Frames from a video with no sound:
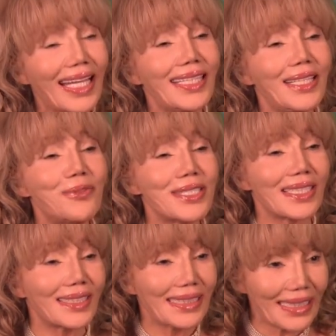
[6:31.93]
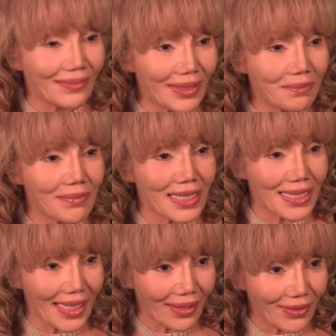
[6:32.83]
and he was a David
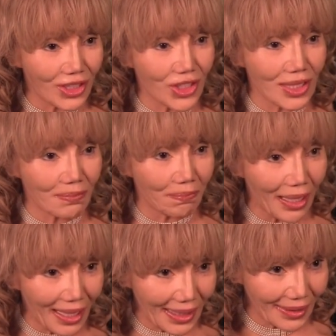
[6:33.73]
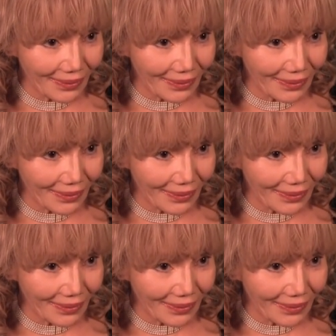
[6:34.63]
Miscavige spy.